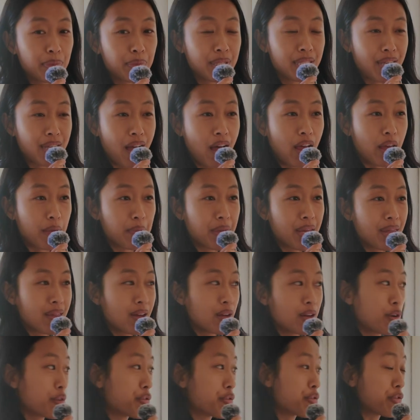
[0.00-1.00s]
been telling me
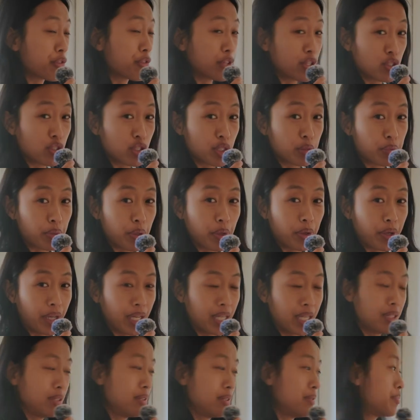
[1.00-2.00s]
that our fridge is
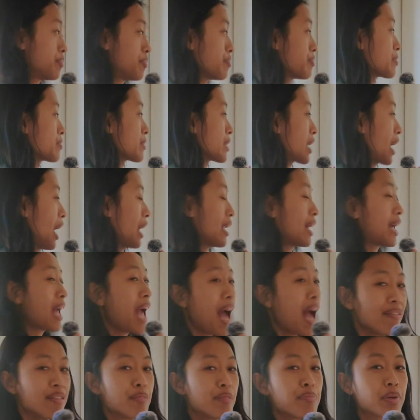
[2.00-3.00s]
broken, and I
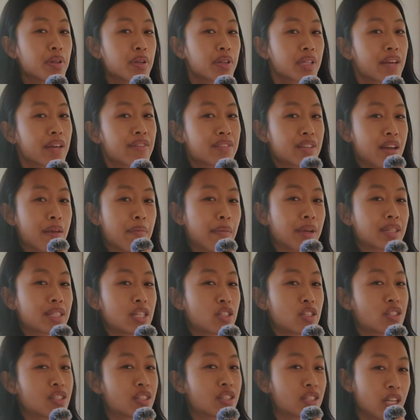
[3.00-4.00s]
haven't believed him because I
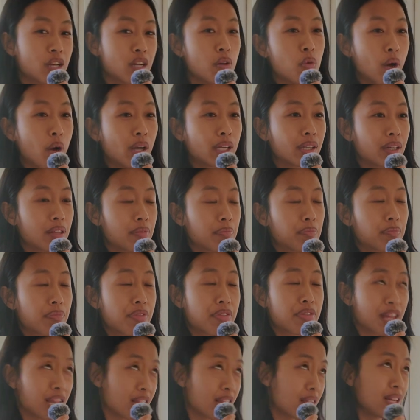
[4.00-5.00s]
just didn't want to
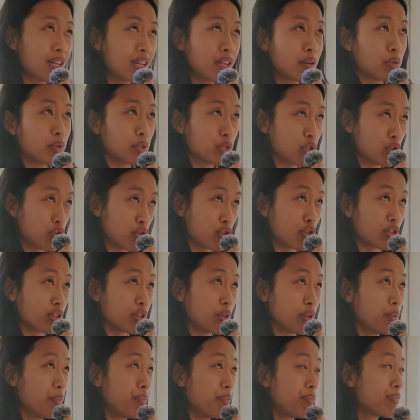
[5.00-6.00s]
think that it was
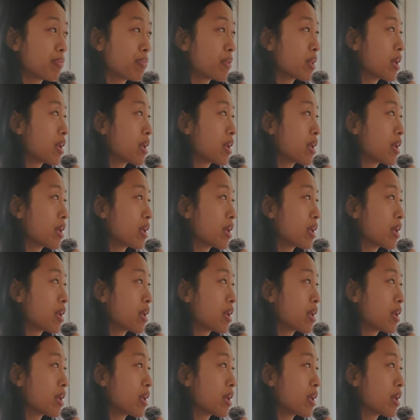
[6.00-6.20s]
true.